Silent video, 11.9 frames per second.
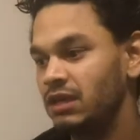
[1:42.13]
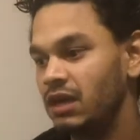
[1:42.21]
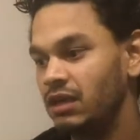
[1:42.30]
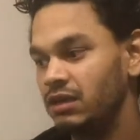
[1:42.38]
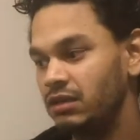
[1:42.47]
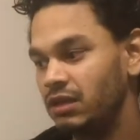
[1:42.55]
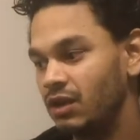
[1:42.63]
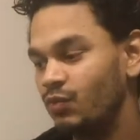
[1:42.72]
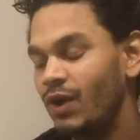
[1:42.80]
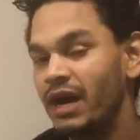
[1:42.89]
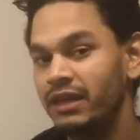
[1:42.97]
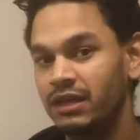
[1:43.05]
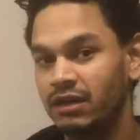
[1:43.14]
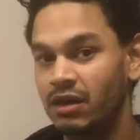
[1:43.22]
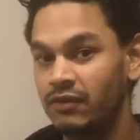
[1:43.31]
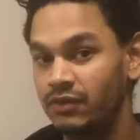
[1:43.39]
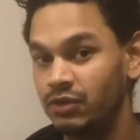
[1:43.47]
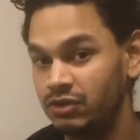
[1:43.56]
and why the
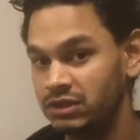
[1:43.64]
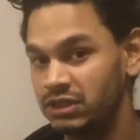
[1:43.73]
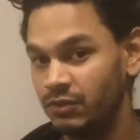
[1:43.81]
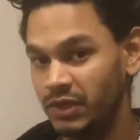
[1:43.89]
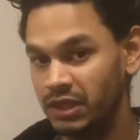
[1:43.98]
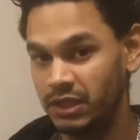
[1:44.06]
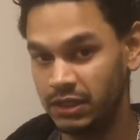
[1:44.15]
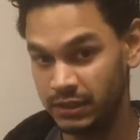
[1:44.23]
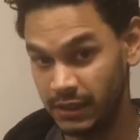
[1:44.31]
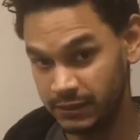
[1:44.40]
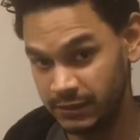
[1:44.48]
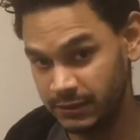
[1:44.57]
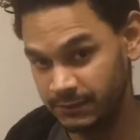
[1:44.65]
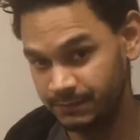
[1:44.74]
aircraft looks the way that it does.